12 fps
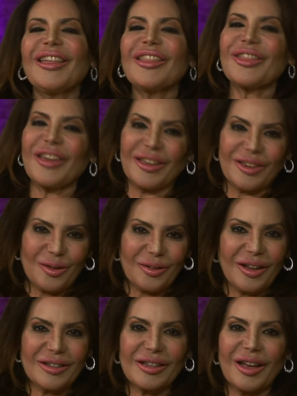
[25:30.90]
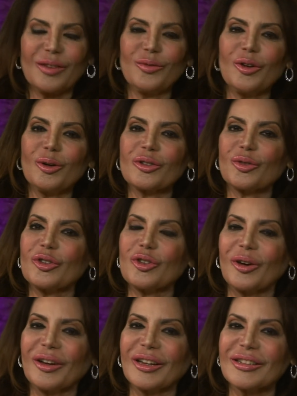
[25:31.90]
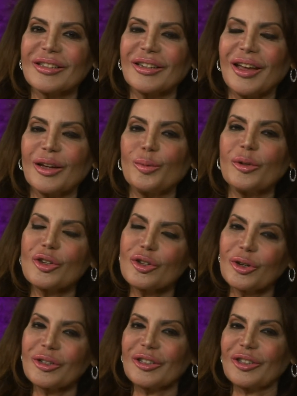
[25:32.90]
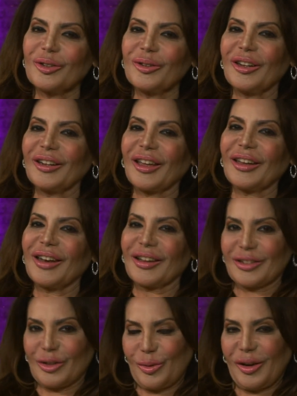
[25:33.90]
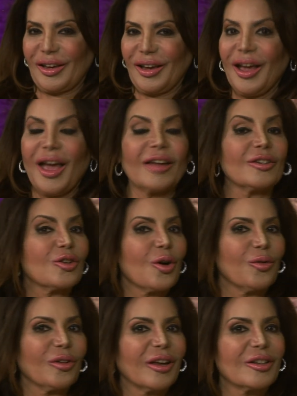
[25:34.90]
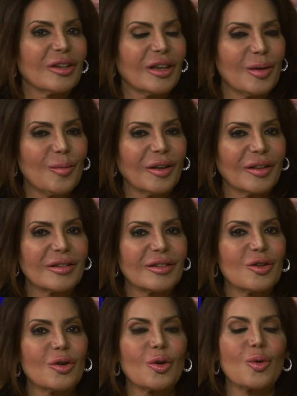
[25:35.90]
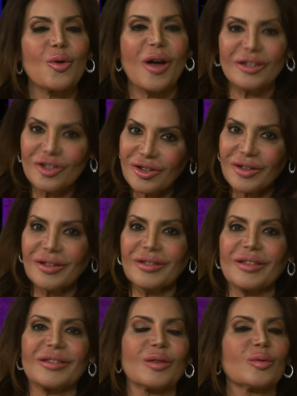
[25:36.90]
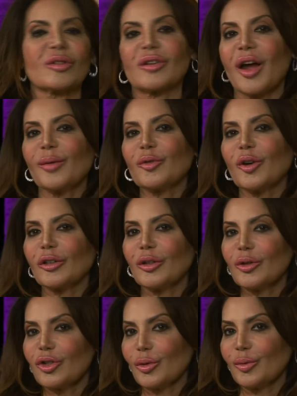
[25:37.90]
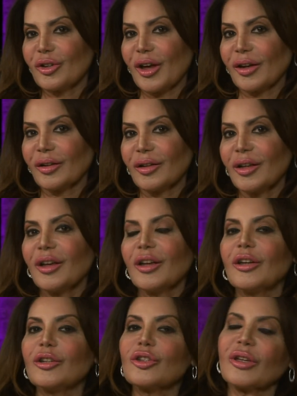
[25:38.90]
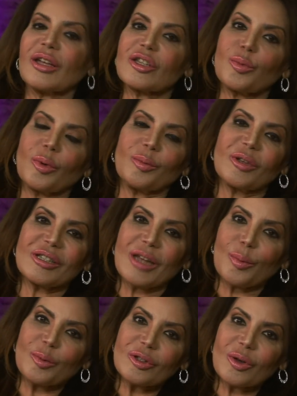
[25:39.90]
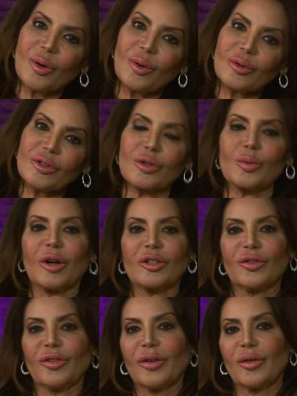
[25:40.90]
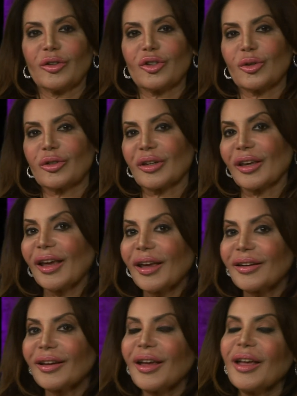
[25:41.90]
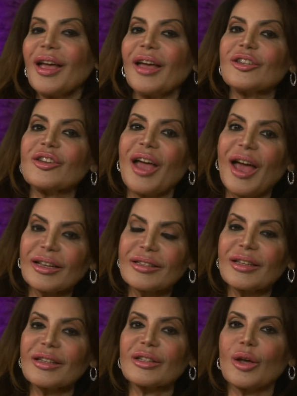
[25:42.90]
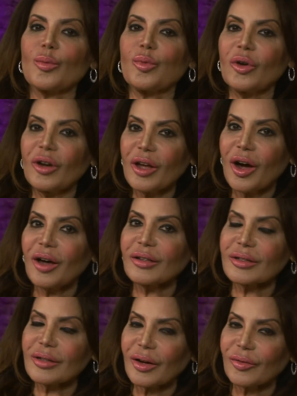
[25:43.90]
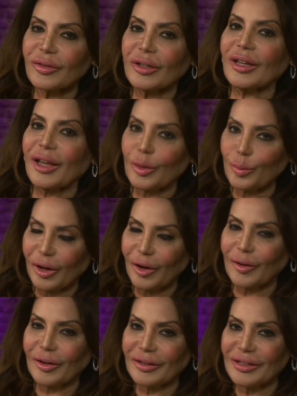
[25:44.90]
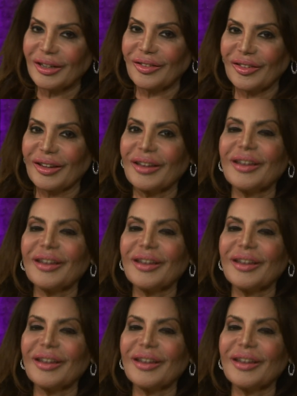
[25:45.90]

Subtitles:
Thank you, Vanessa, and viewers for joining us tonight. Be sure to tune in again next week. And don't forget to email us your questions and subscribe to our YouTube channel to catch up on missed episodes, to watch your favorite shows again, and to access some pretty hot stuff that can't be aired on TV.